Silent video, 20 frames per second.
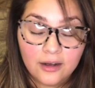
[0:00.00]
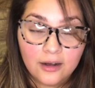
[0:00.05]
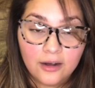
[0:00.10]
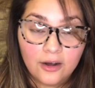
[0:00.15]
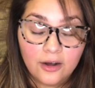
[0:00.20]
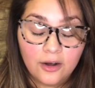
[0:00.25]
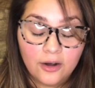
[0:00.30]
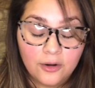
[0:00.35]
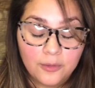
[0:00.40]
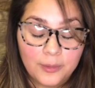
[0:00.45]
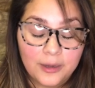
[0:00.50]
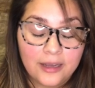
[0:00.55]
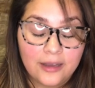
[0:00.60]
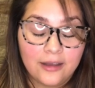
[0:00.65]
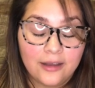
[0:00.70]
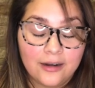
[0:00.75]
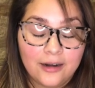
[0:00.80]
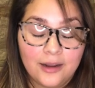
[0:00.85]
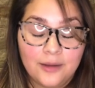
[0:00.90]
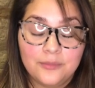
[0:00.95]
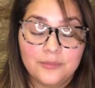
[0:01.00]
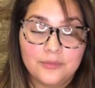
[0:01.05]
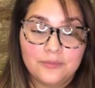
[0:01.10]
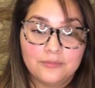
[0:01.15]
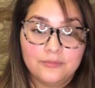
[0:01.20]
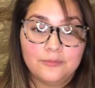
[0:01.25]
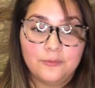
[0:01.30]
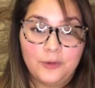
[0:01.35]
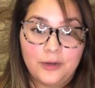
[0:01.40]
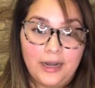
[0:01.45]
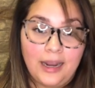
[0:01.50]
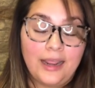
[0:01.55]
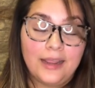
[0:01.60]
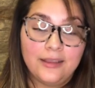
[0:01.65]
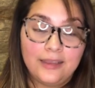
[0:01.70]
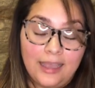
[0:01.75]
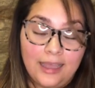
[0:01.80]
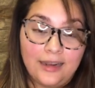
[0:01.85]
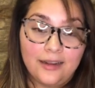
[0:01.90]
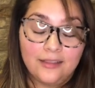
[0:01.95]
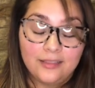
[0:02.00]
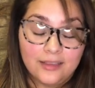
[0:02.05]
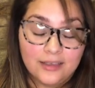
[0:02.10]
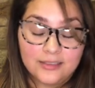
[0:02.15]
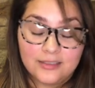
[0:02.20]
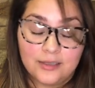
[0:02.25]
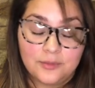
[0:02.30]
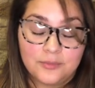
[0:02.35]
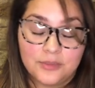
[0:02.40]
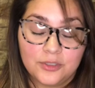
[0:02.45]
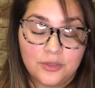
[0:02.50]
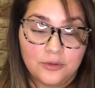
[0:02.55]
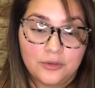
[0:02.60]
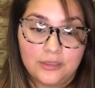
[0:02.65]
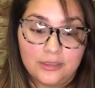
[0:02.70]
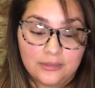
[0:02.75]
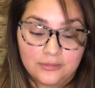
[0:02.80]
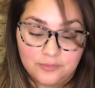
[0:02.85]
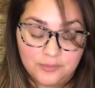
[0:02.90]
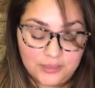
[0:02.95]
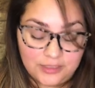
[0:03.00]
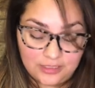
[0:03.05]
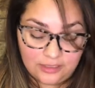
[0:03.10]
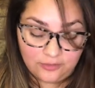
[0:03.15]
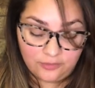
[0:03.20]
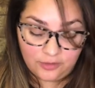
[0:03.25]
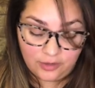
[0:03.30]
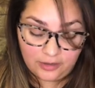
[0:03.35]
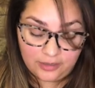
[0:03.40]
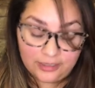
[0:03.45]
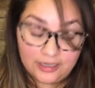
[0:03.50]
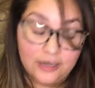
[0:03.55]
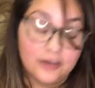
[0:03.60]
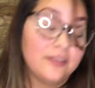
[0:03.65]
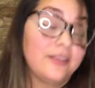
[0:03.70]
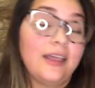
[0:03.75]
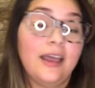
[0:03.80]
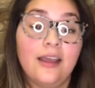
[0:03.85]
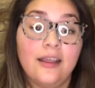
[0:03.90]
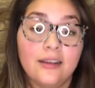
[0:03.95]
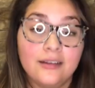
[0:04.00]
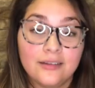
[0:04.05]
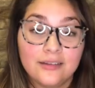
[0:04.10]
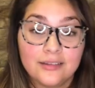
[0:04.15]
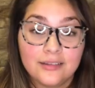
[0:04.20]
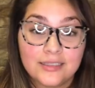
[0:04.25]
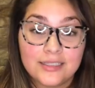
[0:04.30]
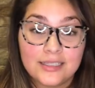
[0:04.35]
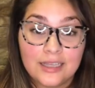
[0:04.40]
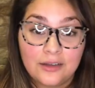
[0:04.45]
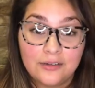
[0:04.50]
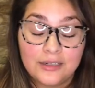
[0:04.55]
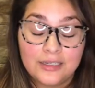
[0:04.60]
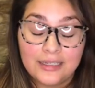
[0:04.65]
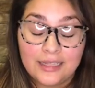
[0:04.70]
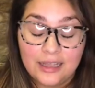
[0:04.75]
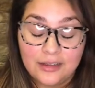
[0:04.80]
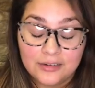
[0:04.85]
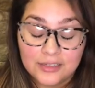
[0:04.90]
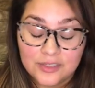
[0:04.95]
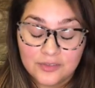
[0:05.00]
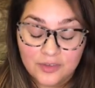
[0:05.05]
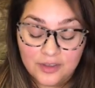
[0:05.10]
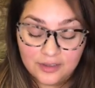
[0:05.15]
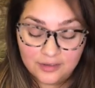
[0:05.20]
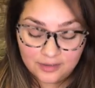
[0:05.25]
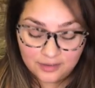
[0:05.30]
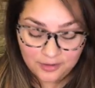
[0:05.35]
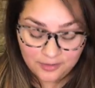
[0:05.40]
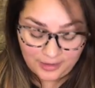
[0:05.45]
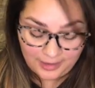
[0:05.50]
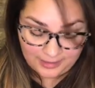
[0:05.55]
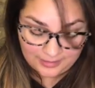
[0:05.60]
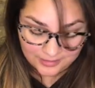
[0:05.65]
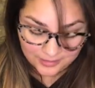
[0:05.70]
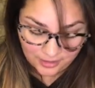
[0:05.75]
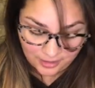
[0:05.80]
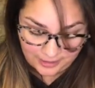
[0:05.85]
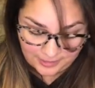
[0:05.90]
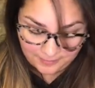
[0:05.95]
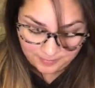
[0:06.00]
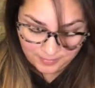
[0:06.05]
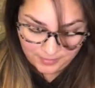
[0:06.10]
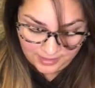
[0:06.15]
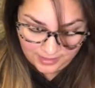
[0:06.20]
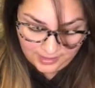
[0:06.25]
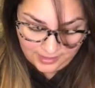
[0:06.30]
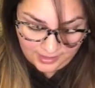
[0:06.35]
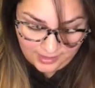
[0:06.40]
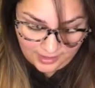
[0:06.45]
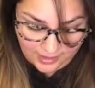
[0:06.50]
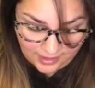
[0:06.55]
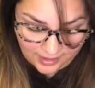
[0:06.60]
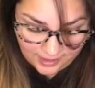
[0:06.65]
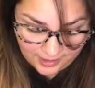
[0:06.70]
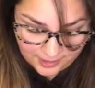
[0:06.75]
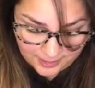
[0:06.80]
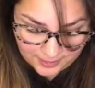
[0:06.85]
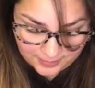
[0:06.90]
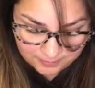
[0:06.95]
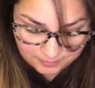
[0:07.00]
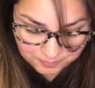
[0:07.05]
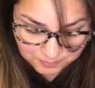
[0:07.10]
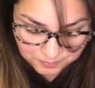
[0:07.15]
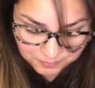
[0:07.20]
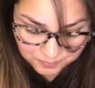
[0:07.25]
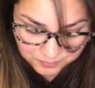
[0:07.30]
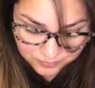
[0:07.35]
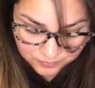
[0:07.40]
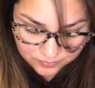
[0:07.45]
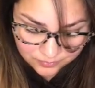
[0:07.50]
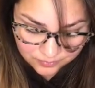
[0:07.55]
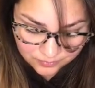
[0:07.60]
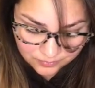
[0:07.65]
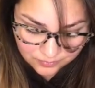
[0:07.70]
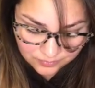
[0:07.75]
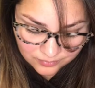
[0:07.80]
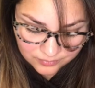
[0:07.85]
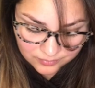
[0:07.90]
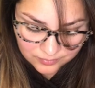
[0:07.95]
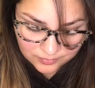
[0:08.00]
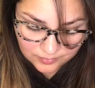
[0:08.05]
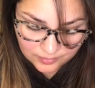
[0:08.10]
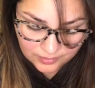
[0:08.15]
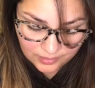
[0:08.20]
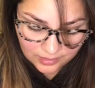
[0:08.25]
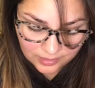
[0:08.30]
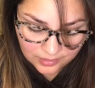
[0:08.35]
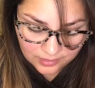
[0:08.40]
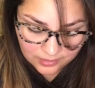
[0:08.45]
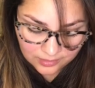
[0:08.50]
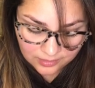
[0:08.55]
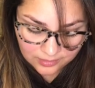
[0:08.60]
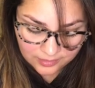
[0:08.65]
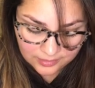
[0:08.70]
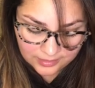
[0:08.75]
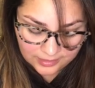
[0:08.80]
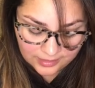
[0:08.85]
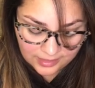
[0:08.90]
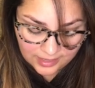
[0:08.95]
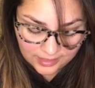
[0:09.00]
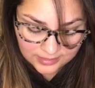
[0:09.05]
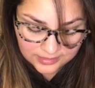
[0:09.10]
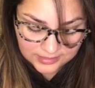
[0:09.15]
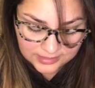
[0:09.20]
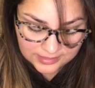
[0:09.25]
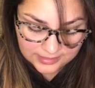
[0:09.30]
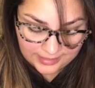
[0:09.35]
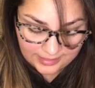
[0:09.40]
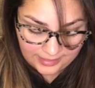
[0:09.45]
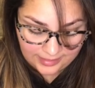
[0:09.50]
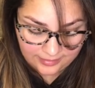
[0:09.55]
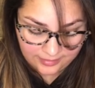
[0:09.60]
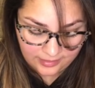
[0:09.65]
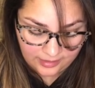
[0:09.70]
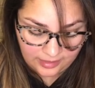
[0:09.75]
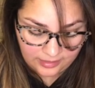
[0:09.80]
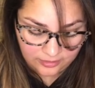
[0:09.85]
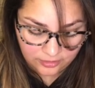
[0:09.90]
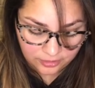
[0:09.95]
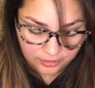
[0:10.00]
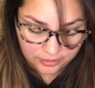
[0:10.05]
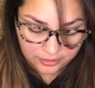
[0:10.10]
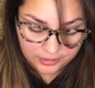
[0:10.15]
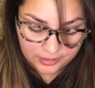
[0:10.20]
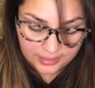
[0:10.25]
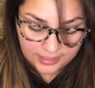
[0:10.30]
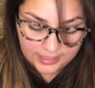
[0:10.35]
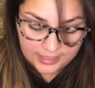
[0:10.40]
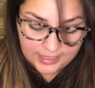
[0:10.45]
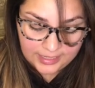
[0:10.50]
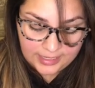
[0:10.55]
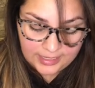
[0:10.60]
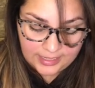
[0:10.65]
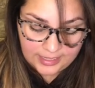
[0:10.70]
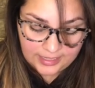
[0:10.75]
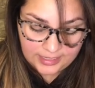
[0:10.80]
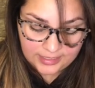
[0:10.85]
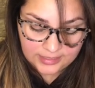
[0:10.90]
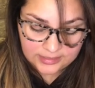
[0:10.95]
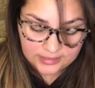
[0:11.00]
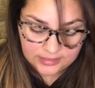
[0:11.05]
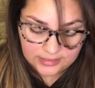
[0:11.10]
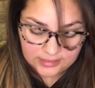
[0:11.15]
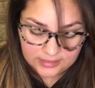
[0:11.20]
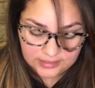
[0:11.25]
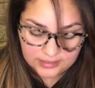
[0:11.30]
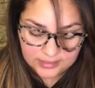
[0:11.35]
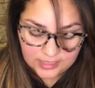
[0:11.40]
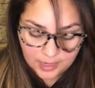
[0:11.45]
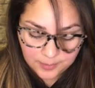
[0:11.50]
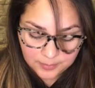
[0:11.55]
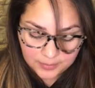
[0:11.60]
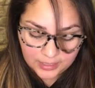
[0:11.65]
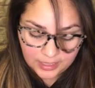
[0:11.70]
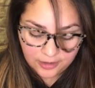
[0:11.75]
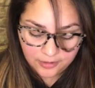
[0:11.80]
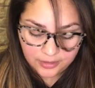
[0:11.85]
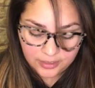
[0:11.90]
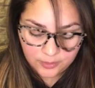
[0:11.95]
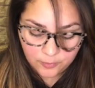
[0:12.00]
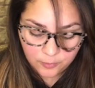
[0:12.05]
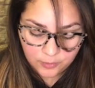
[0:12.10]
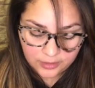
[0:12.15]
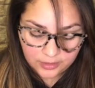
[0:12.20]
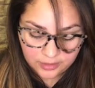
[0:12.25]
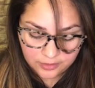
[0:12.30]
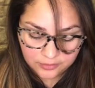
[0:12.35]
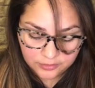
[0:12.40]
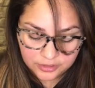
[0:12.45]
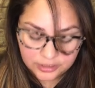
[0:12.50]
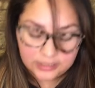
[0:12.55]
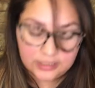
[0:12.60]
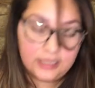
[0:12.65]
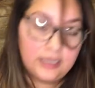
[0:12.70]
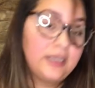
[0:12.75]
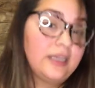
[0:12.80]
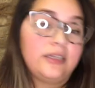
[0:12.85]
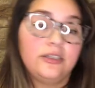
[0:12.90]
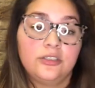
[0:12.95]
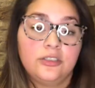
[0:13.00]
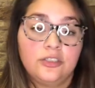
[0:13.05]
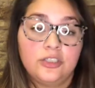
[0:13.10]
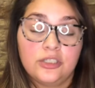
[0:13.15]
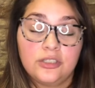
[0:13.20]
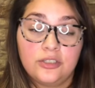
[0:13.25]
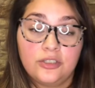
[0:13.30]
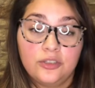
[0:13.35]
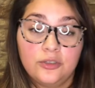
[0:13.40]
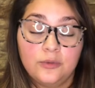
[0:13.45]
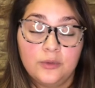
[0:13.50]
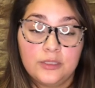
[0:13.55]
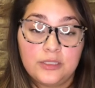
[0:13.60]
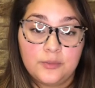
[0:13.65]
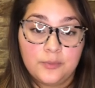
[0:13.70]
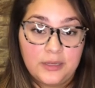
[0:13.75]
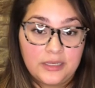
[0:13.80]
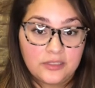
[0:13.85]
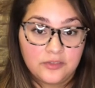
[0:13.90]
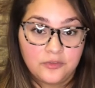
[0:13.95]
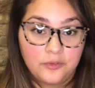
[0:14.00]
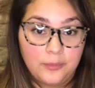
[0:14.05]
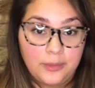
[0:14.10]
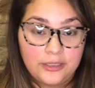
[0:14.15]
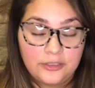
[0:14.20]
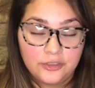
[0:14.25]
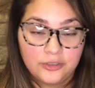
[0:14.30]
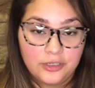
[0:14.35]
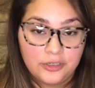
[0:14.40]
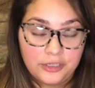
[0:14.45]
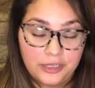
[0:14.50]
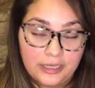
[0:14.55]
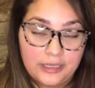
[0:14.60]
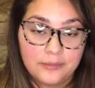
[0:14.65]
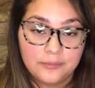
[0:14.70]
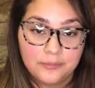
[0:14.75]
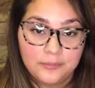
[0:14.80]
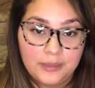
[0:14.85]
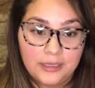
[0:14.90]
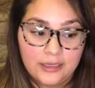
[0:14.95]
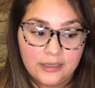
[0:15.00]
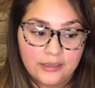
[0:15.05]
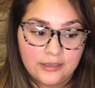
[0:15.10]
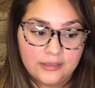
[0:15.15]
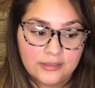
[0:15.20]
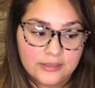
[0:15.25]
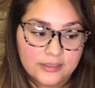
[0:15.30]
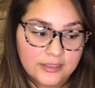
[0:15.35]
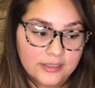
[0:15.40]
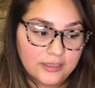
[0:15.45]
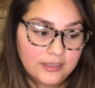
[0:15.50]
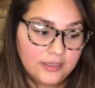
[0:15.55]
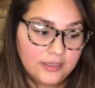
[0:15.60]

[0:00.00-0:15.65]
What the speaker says: Oh my God, when I edit this, I'm so gonna see if y'all can hear it. That sounded loud as fuck. Okay, sorry. The next thing that I learned is to stop caring what others think and just do what's best for my journey, because